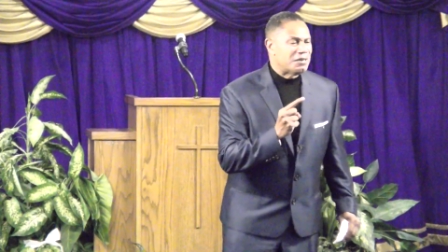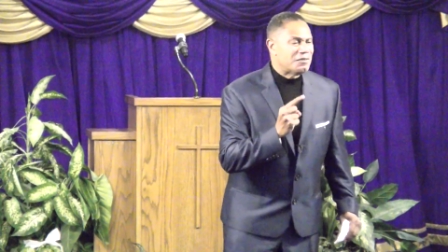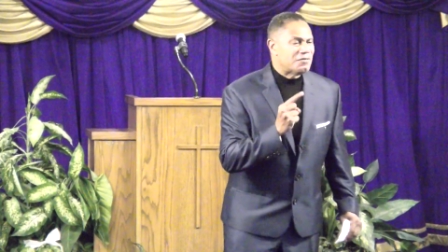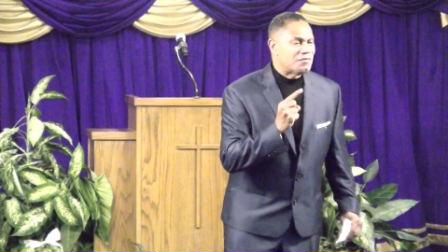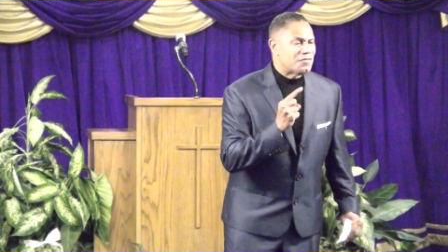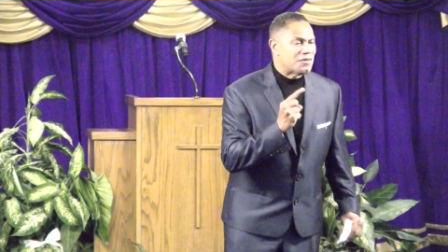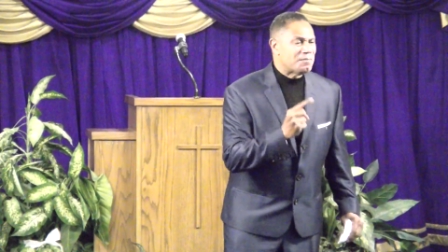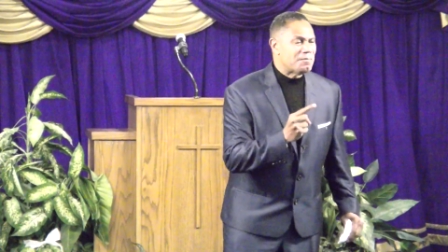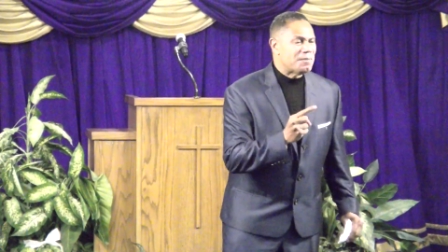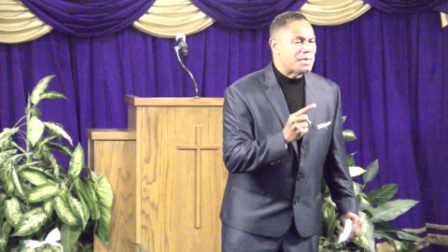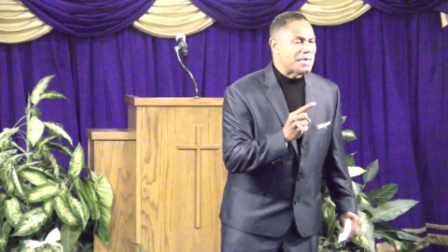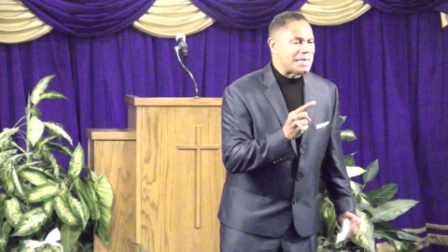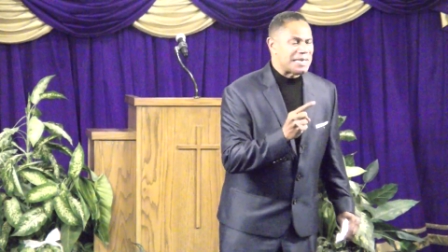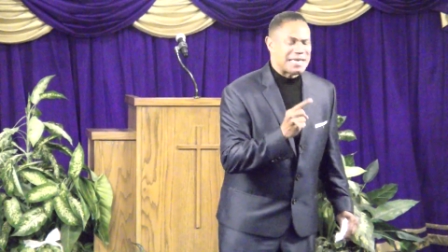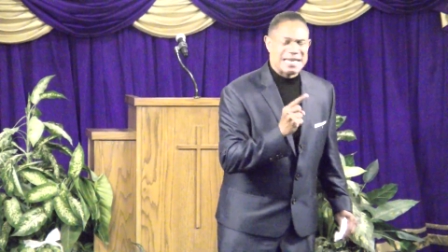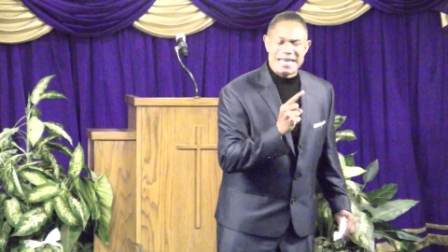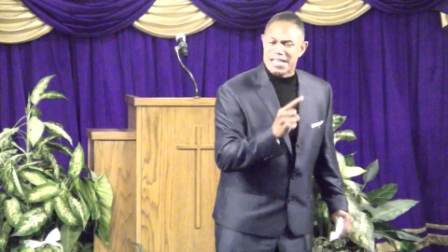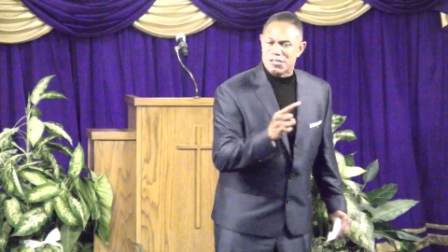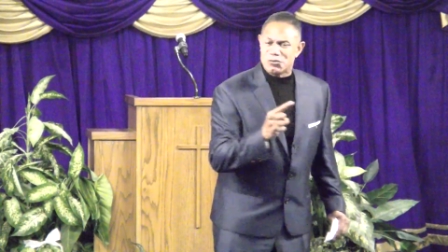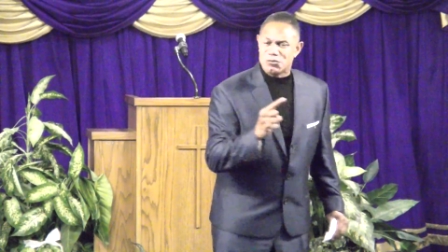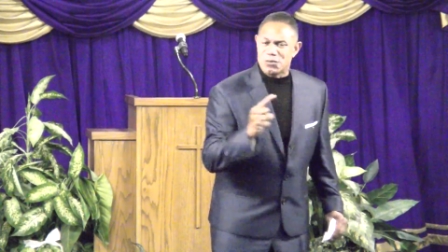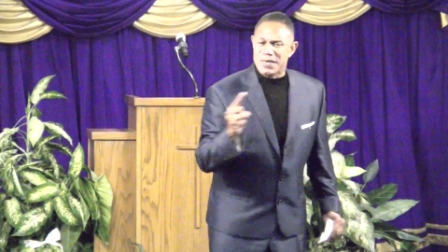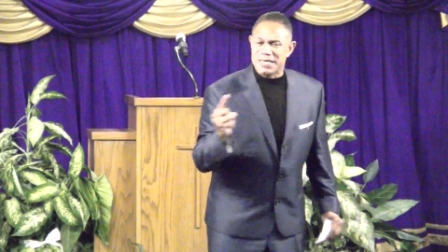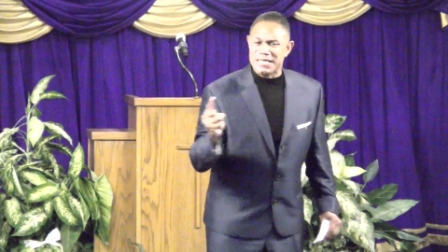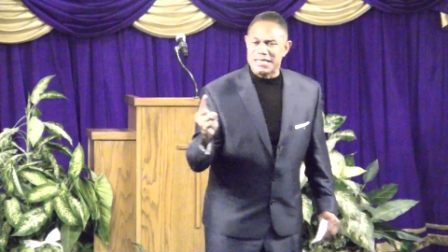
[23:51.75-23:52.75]
for me. And
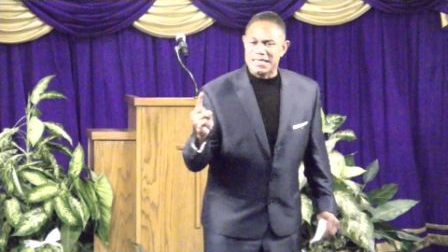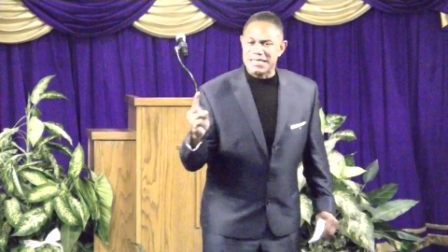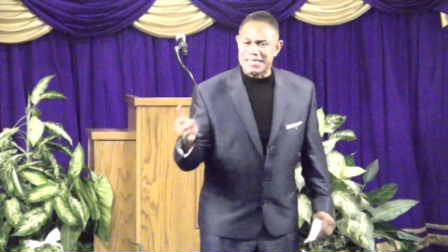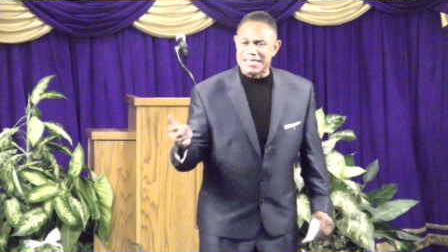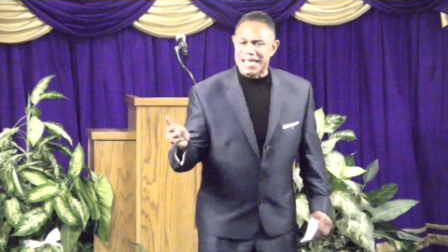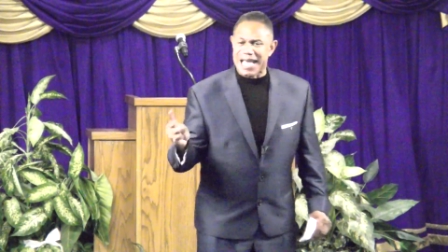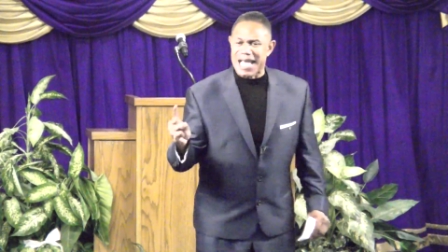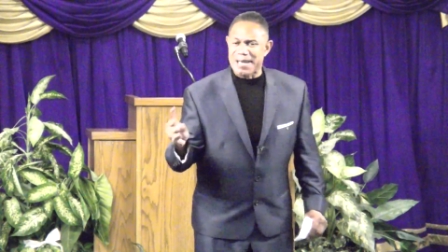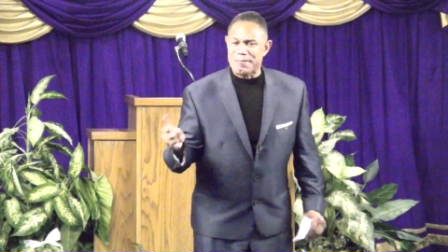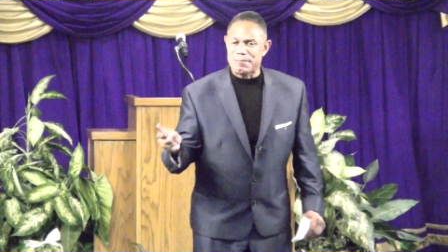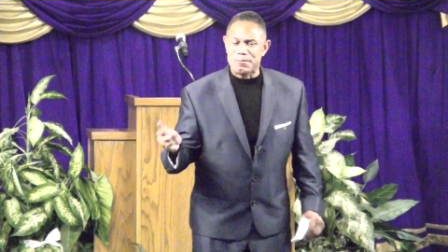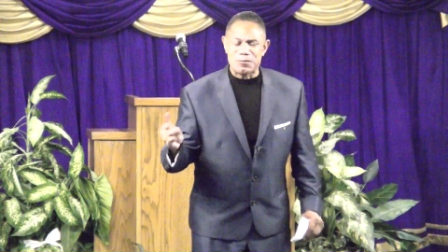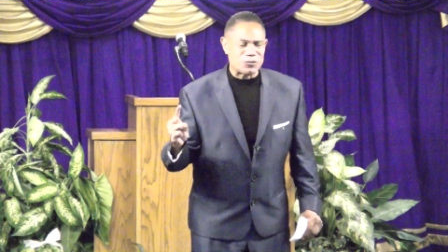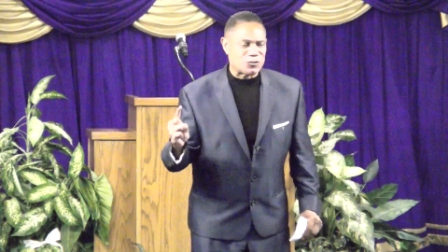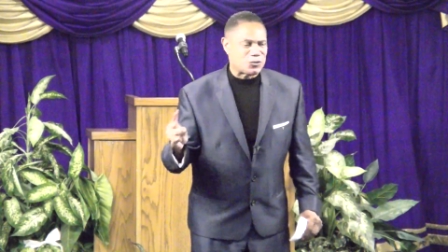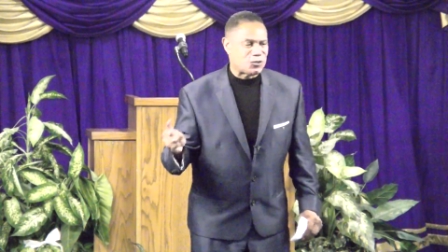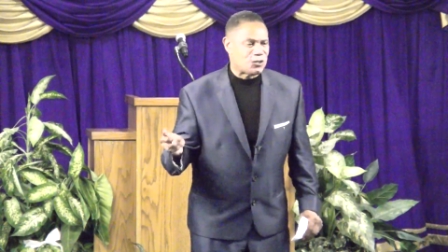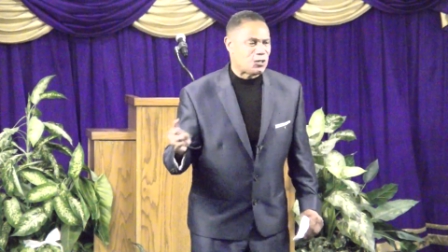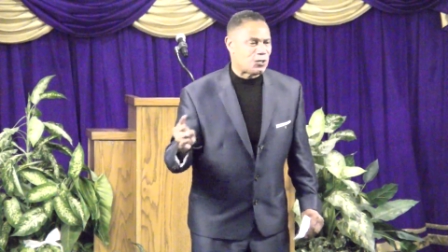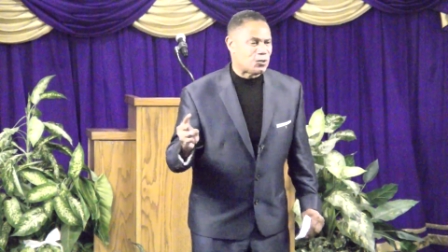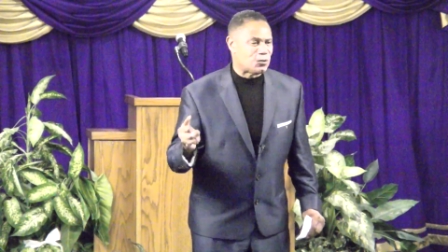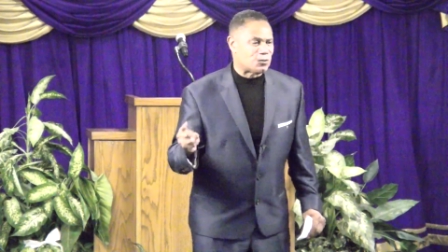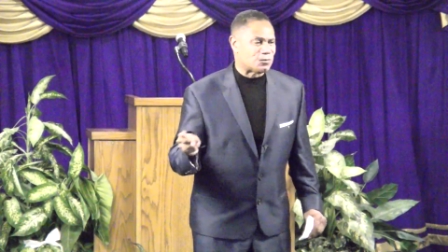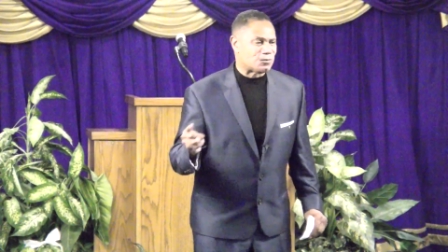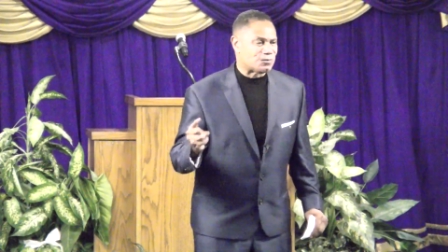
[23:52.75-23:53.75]
that's what disciples do.